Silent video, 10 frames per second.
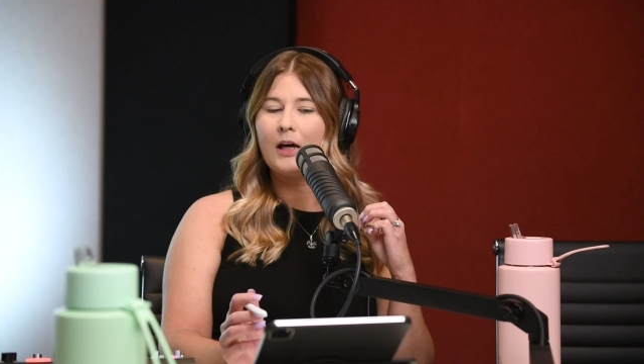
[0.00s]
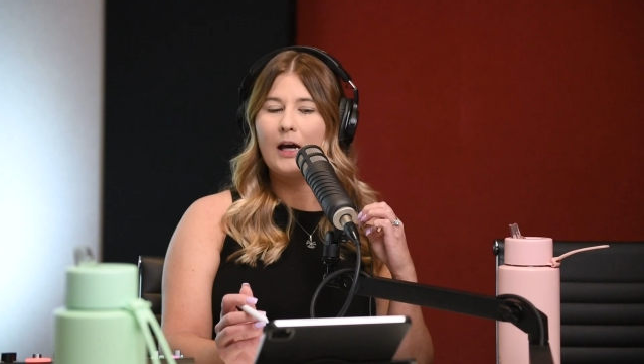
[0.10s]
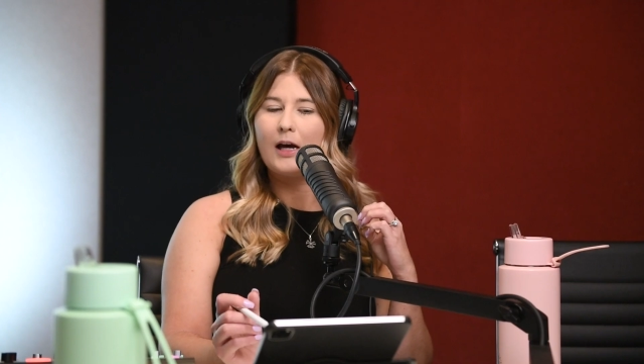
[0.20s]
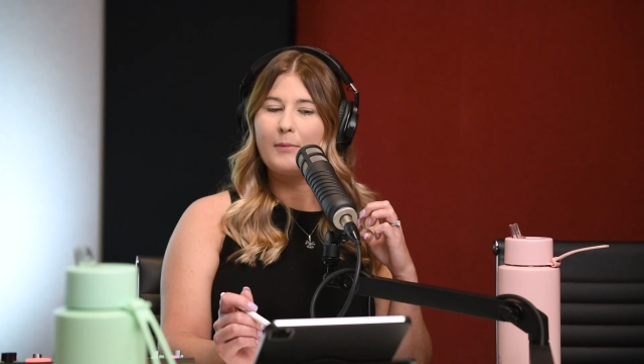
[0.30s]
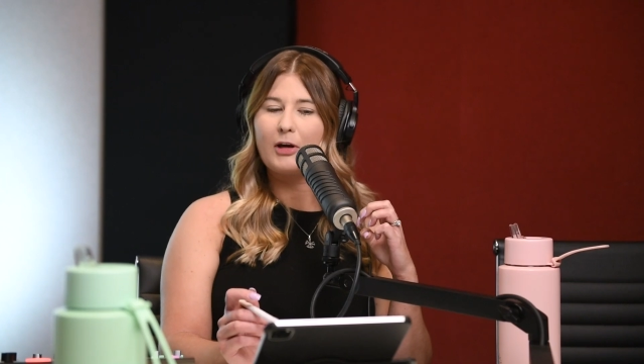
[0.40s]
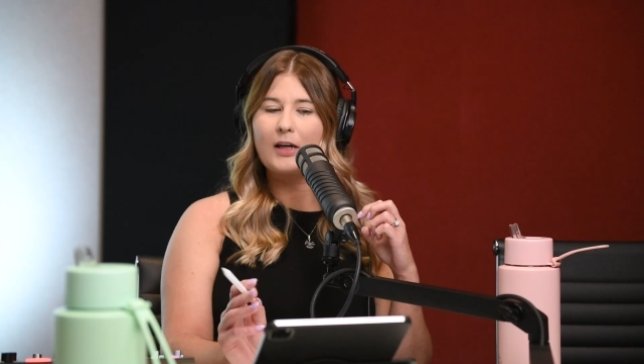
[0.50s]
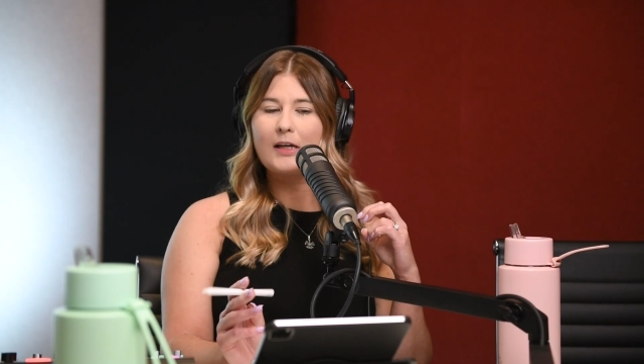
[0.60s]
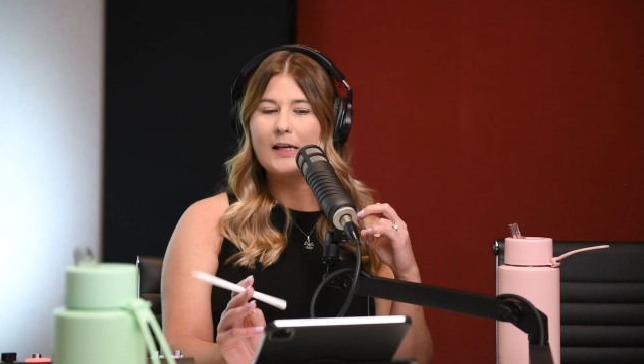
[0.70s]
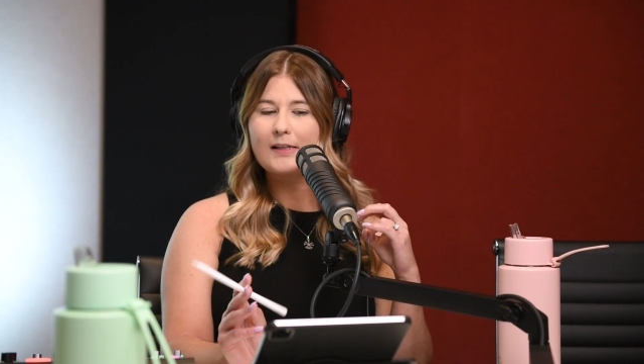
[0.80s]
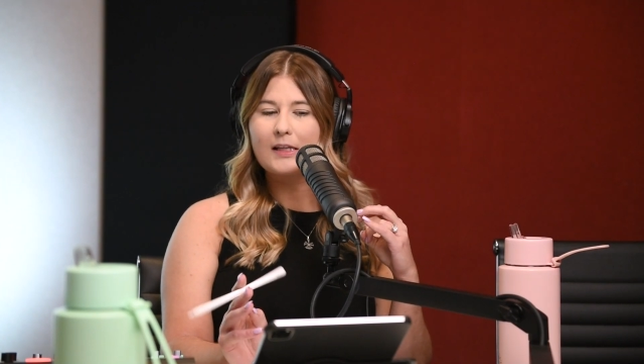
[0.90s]
Okay,
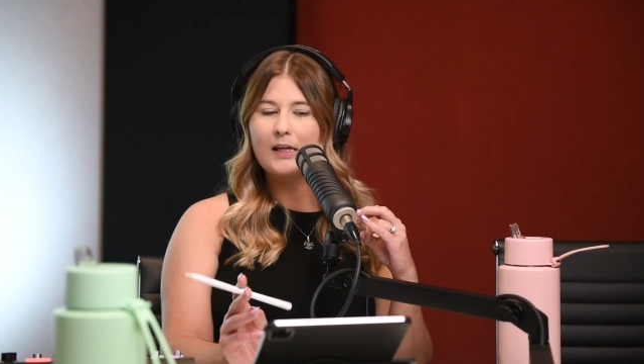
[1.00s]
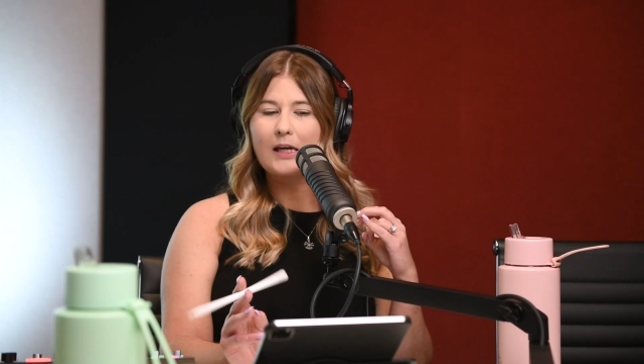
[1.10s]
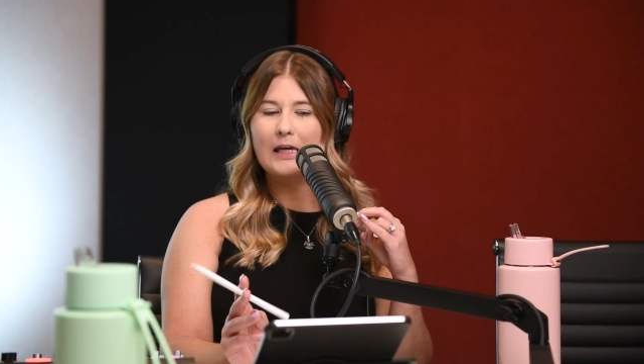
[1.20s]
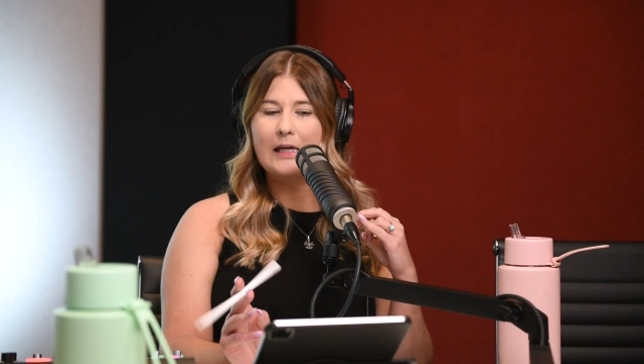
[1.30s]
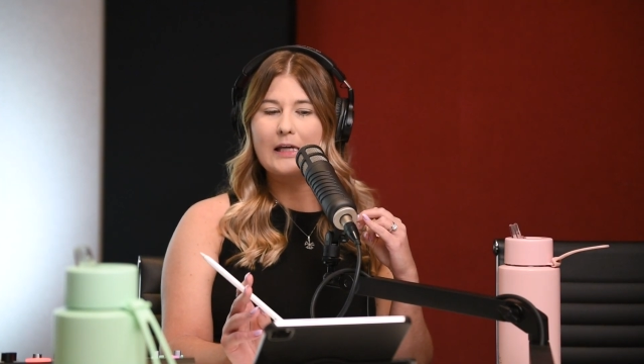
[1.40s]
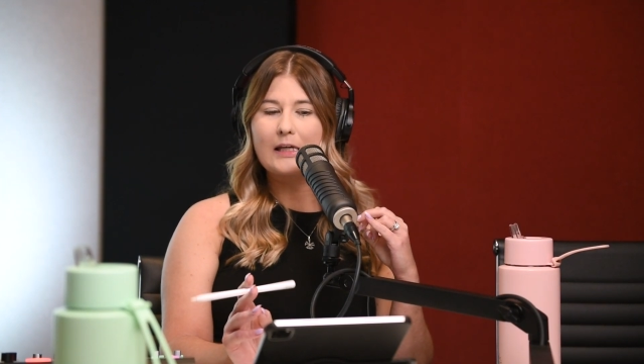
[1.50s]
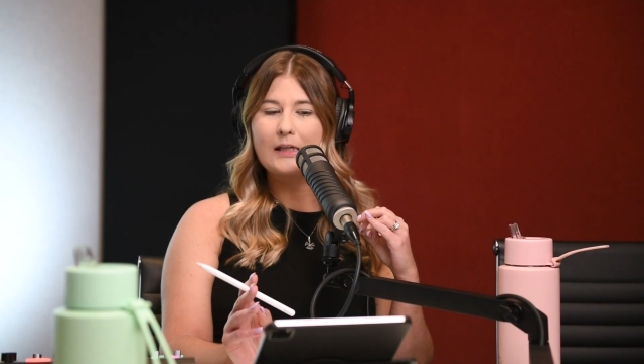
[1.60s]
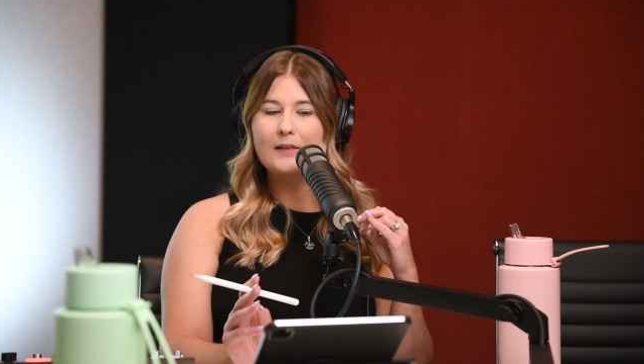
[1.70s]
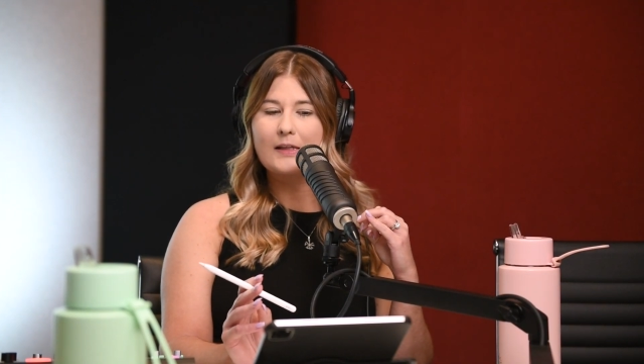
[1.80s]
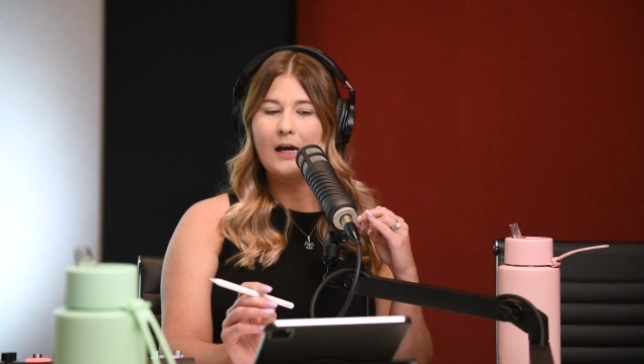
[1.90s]
next thing is